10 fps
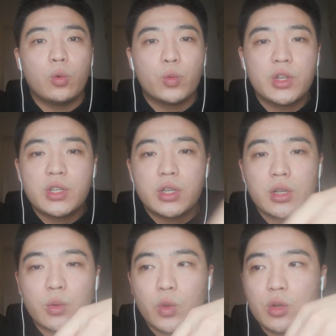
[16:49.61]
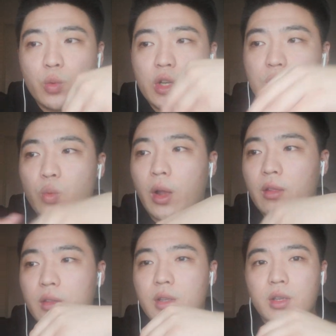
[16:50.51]
which
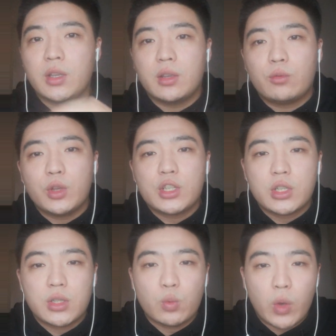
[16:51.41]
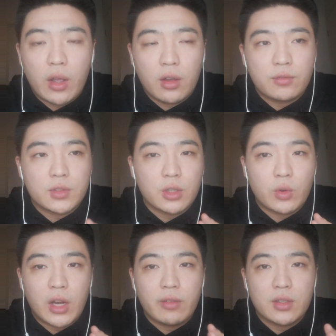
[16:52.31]
one of the
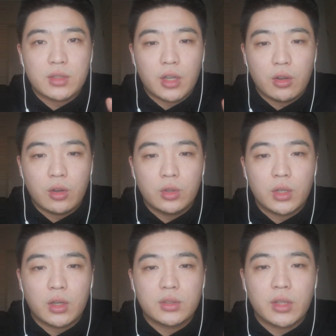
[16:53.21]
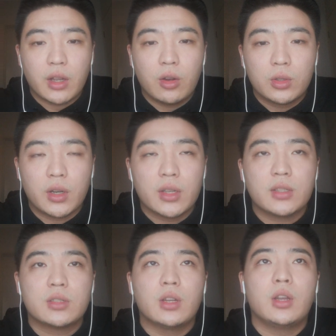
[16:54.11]
relevant stakeholder
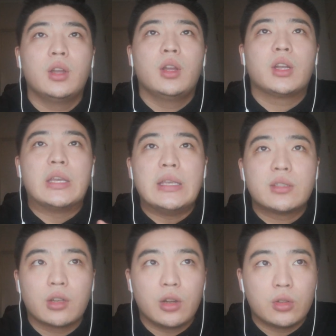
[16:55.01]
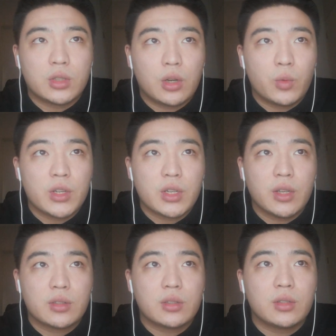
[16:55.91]
is the key stakeholder, which
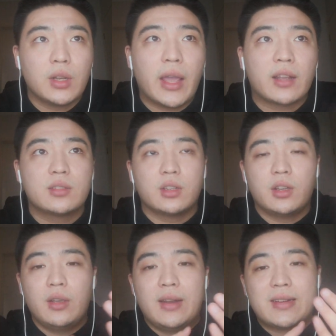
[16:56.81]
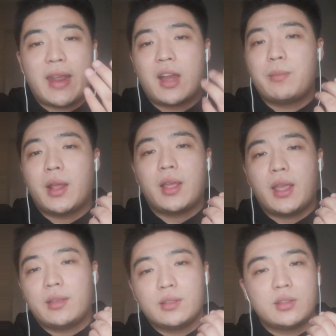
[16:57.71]
is like the chairman
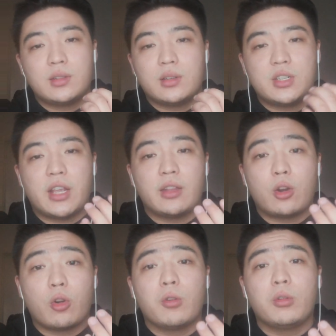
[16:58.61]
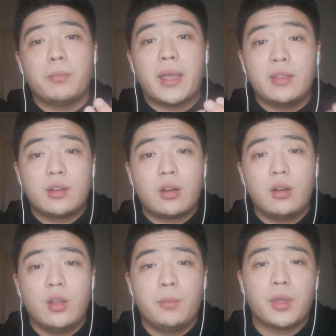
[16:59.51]
and the general
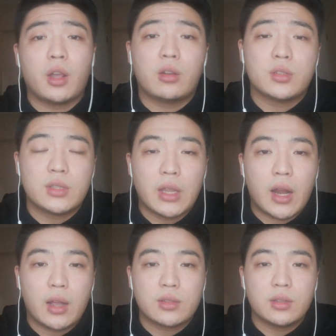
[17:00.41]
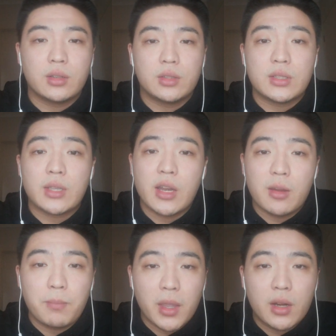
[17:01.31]
manager, because they are the
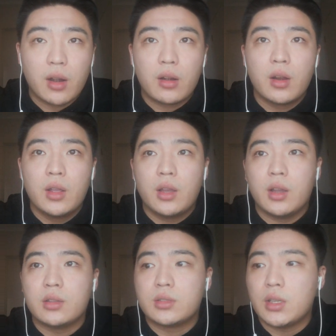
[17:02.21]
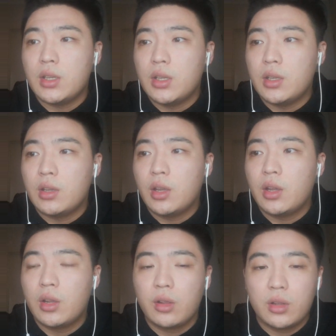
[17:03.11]
decision maker. They
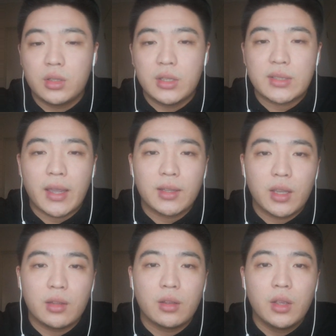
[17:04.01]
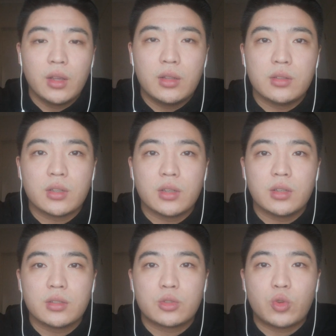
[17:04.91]
decided
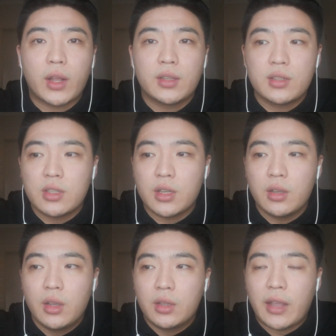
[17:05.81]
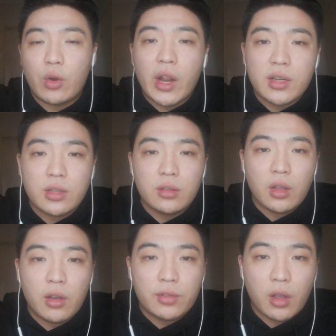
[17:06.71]
the strategy
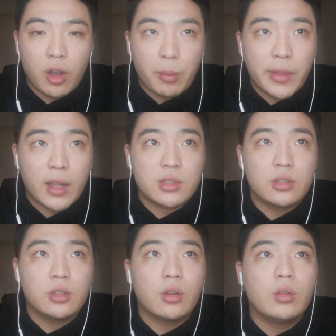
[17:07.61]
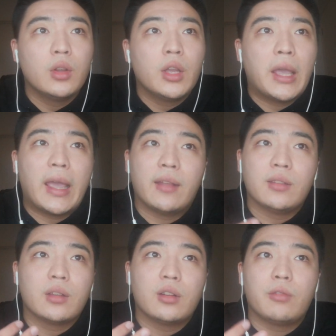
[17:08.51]
direction of the organizational,
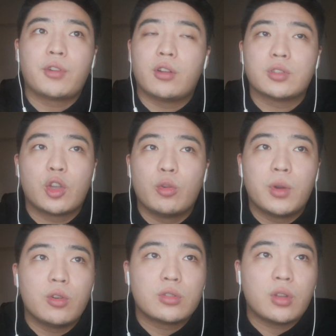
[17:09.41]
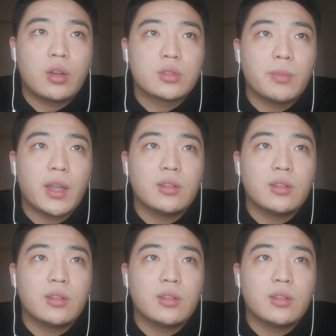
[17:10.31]
and of course human resource